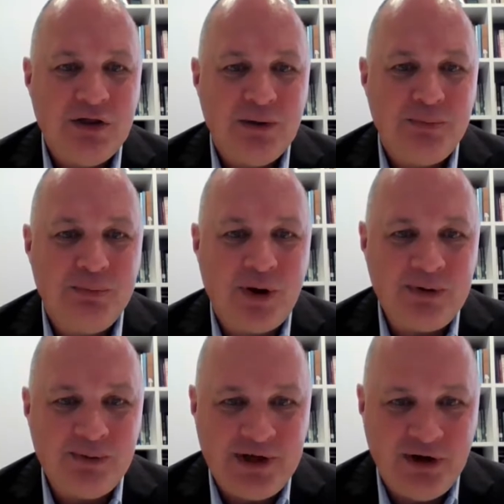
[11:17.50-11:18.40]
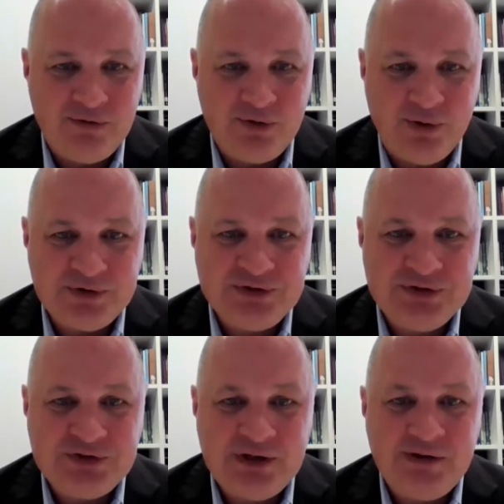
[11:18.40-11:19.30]
The problem here, of
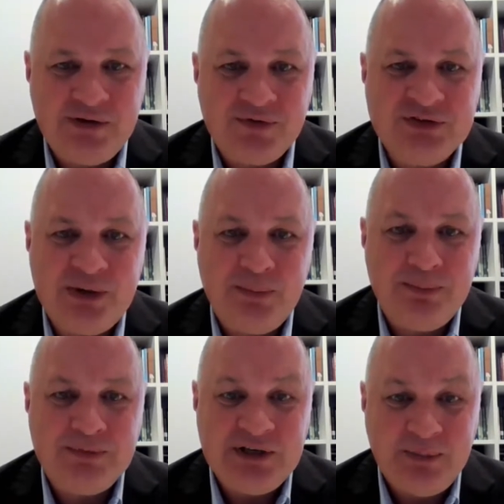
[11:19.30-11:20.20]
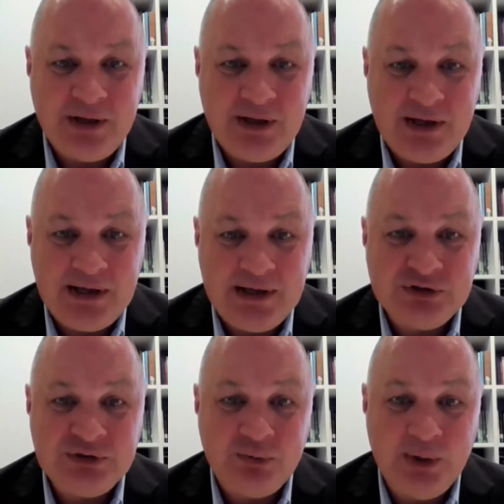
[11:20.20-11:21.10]
course, is that if the CCP
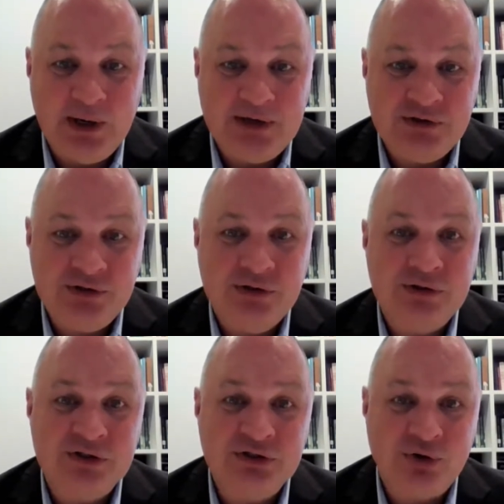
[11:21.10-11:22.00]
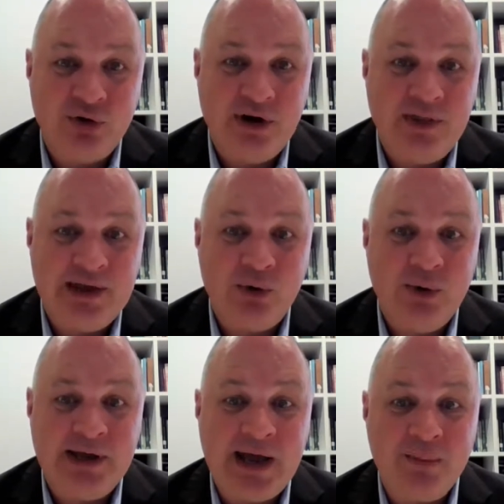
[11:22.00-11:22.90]
is willing to destroy the
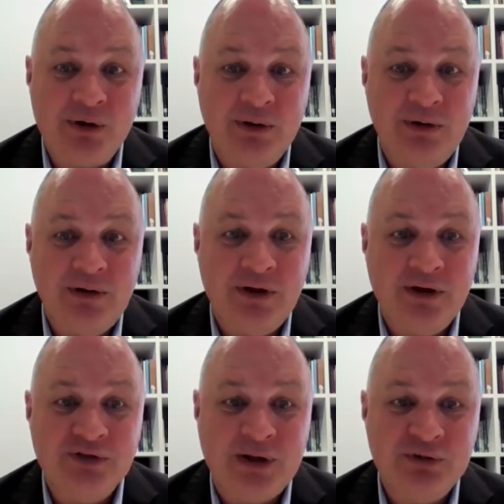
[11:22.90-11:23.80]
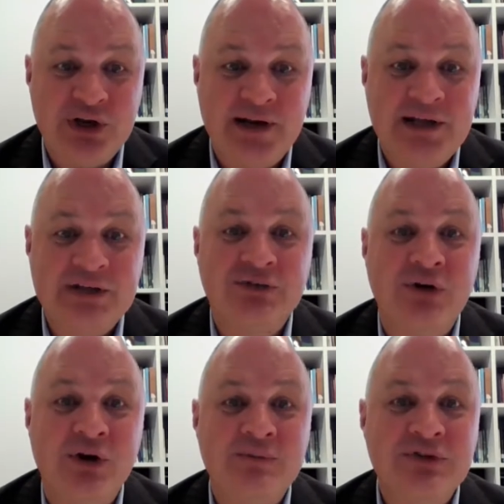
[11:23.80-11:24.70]
equity capital of some Chinese
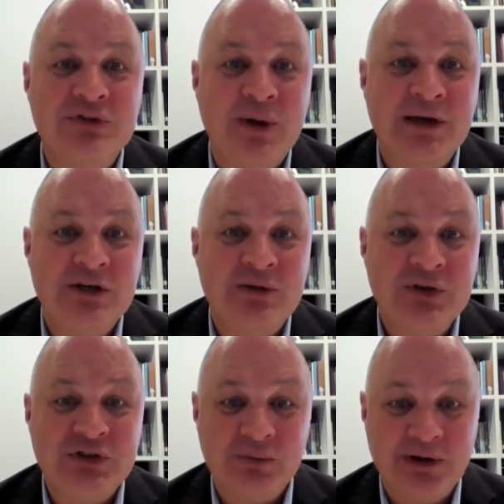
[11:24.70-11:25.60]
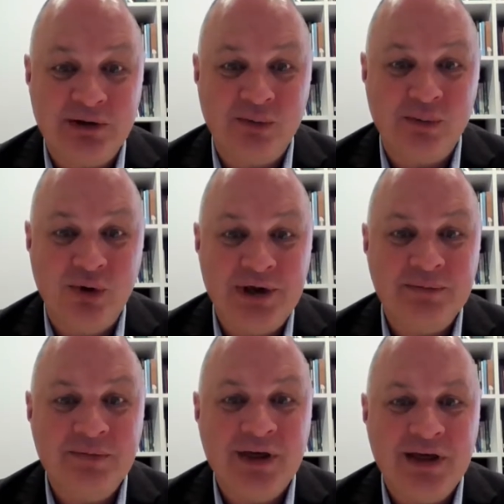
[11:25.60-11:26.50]
firms to make a domestic political point,
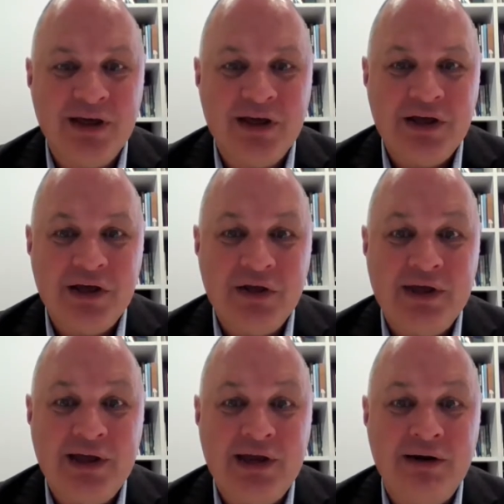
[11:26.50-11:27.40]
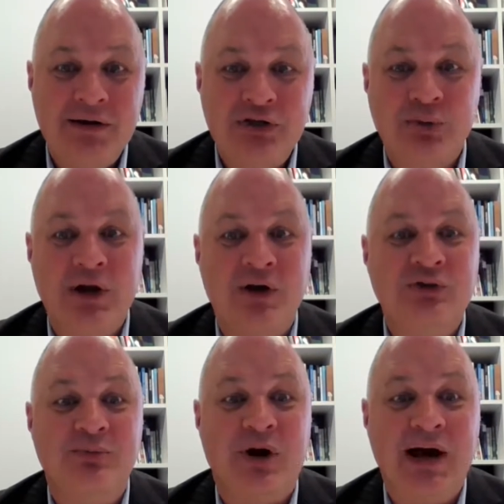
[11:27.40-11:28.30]
then it should be no
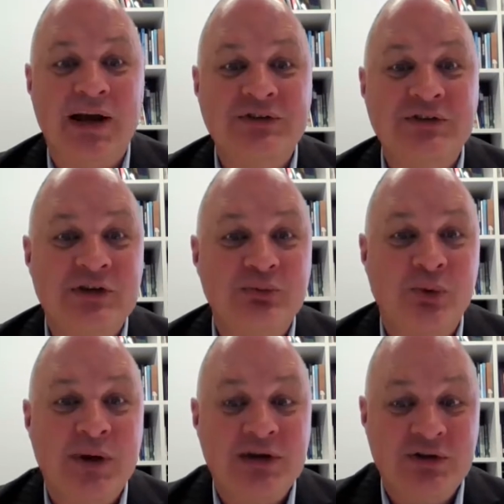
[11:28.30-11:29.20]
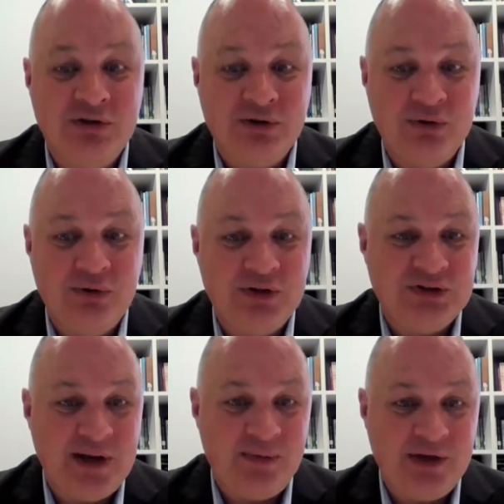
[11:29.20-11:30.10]
surprise that it's prepared to do the
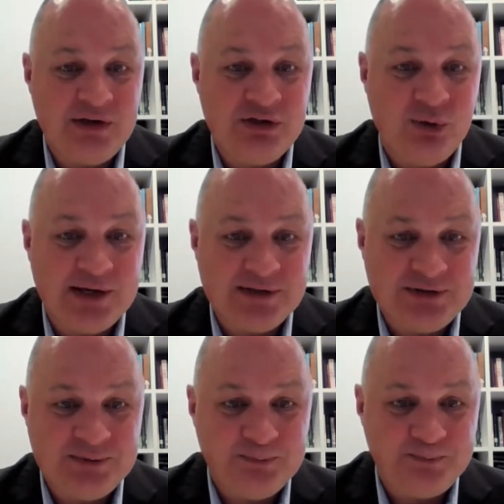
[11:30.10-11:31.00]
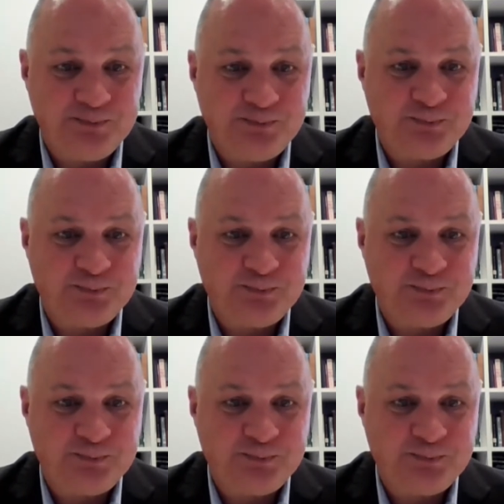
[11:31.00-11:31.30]
same thing to us.